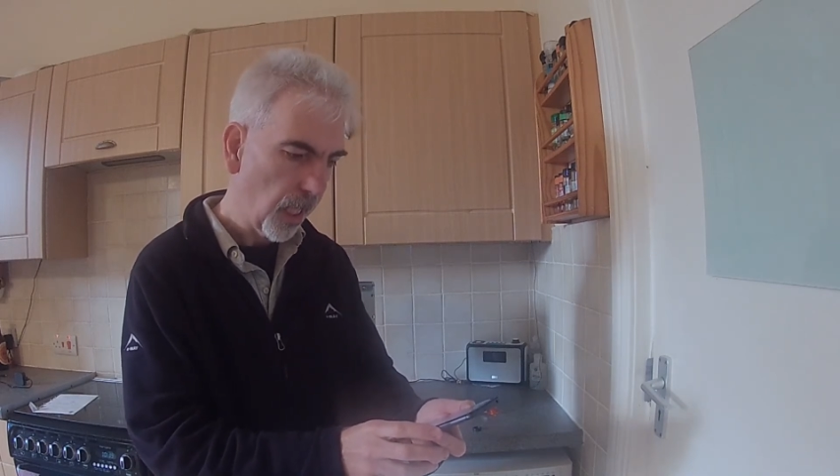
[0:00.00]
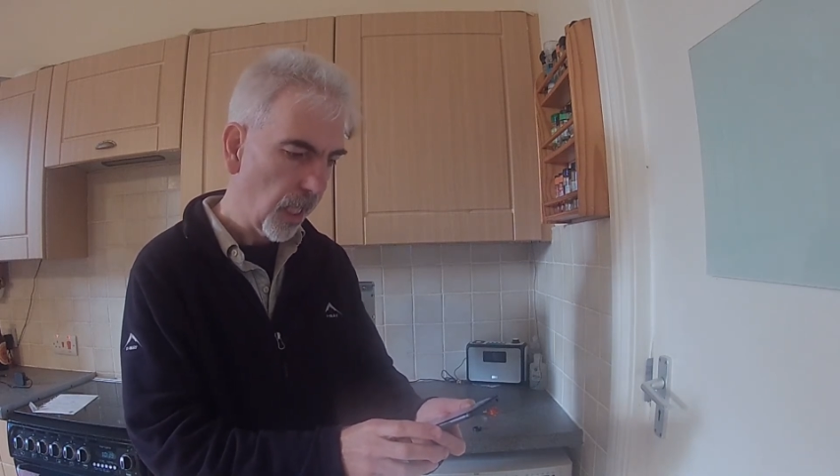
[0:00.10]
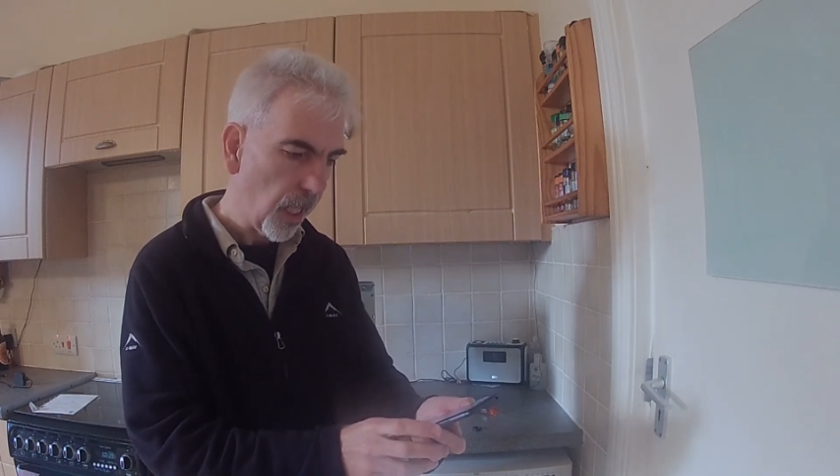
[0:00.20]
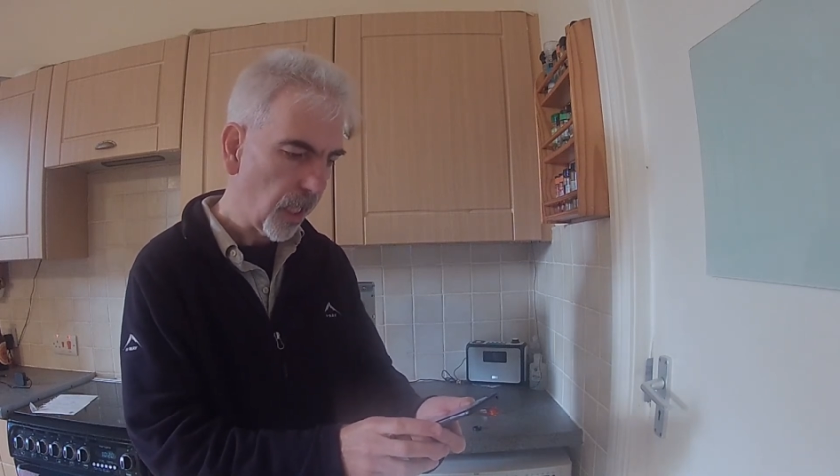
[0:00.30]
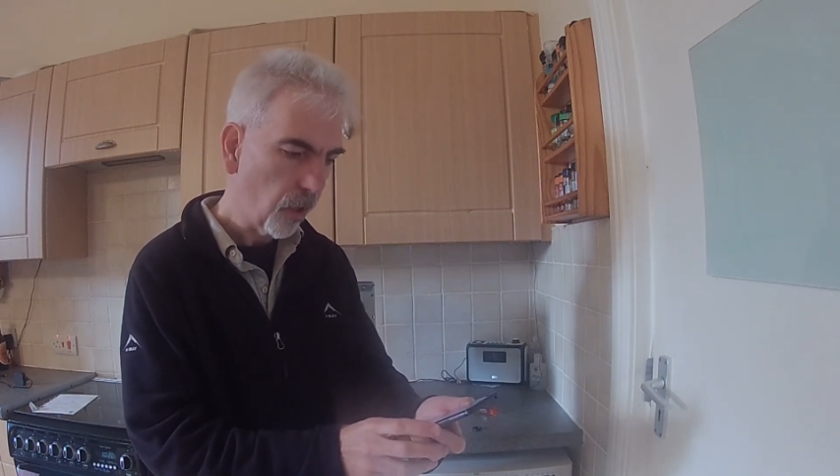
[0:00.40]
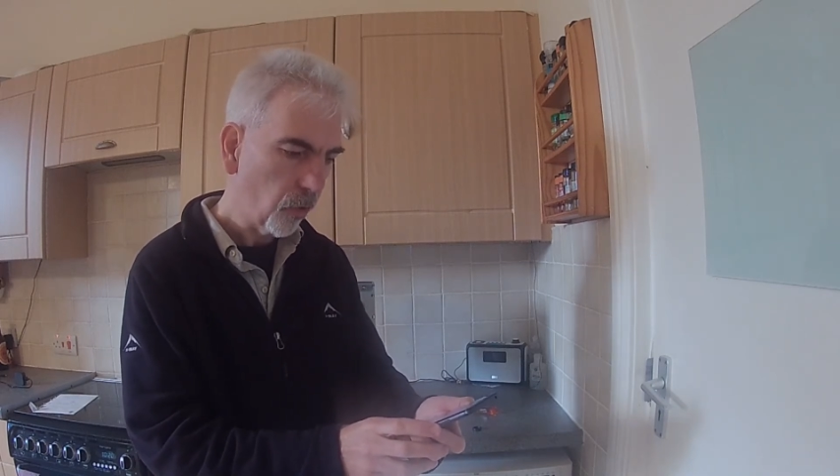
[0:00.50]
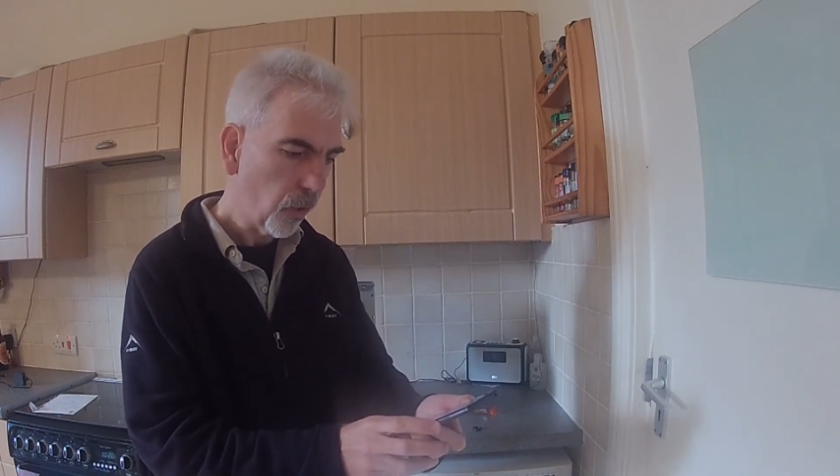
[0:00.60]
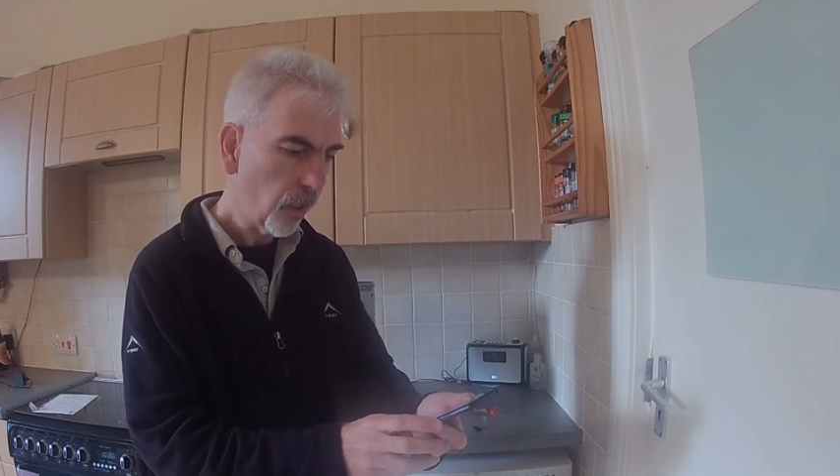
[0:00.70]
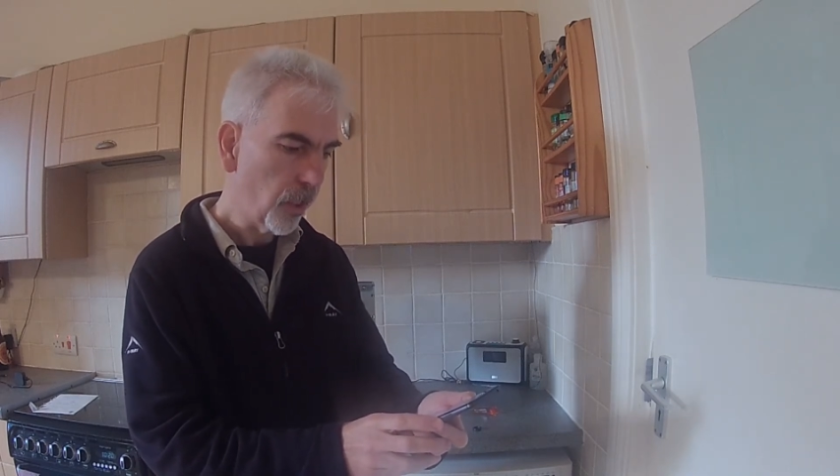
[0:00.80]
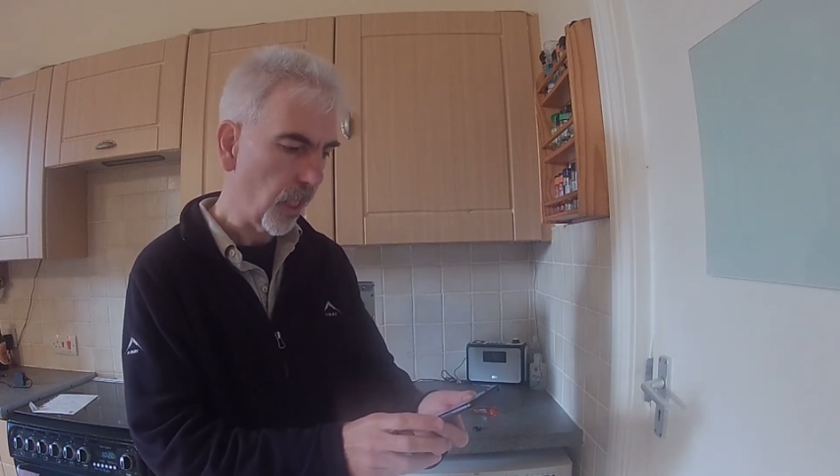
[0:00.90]
and
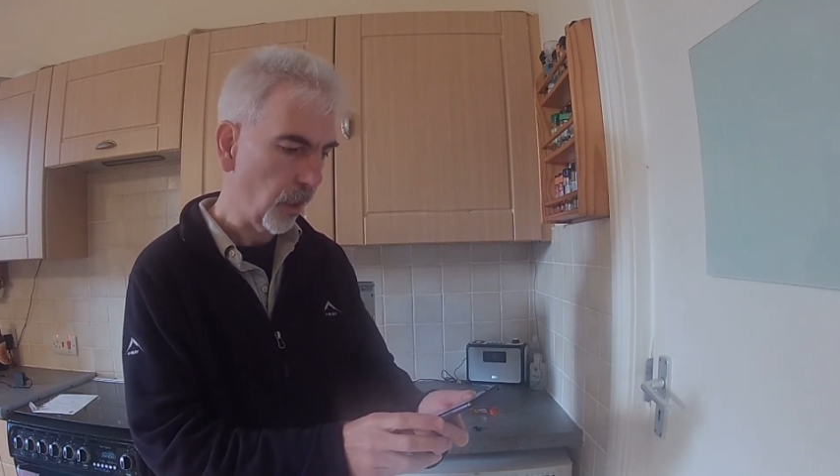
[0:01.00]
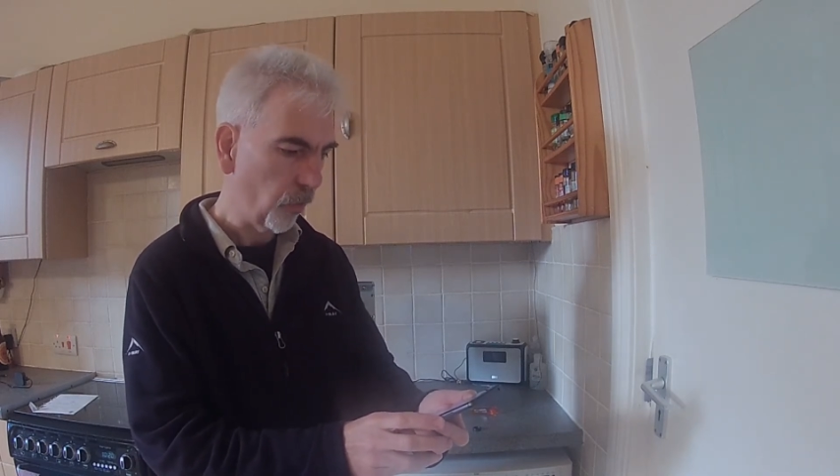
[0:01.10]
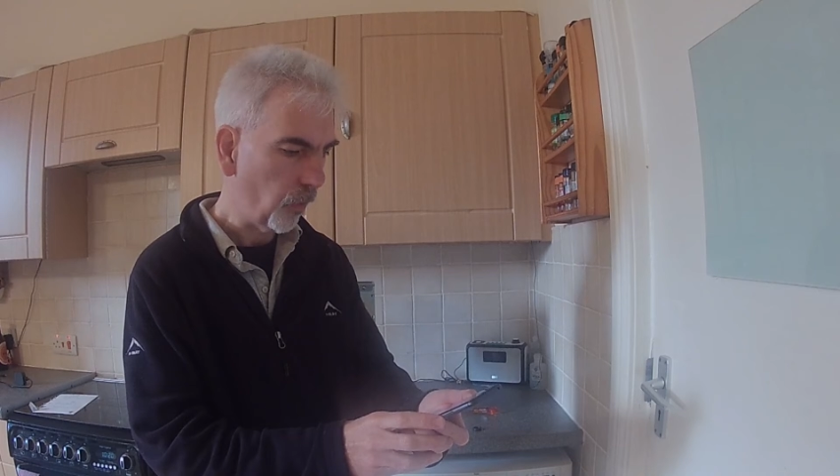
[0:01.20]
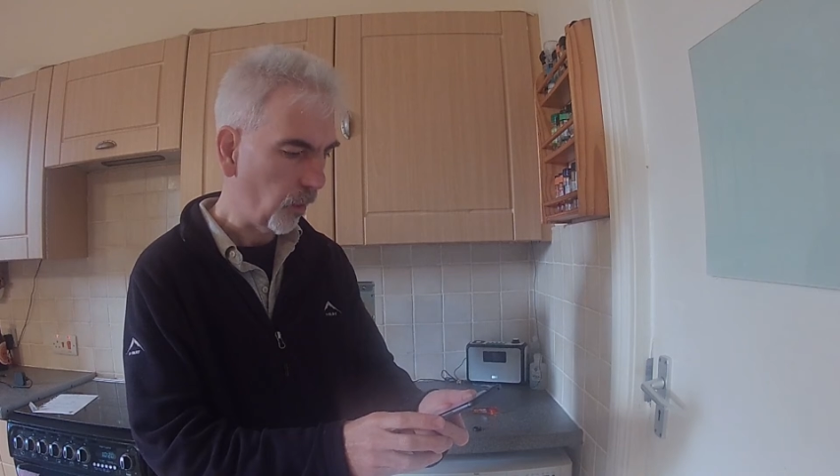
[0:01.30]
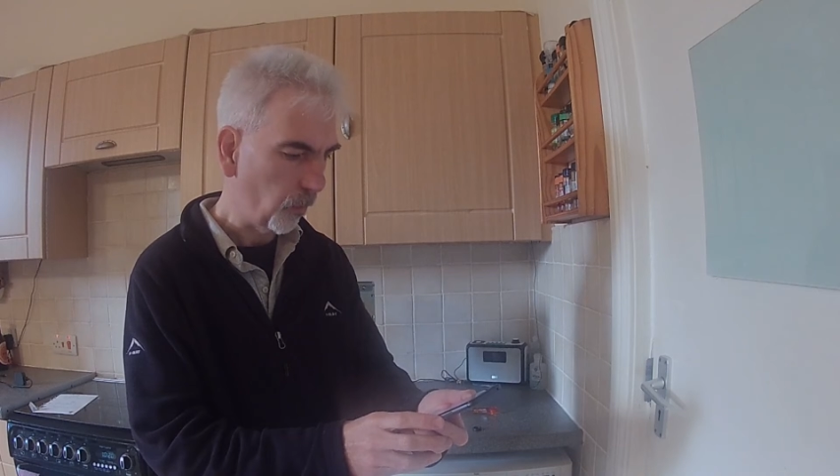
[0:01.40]
acrylonitrile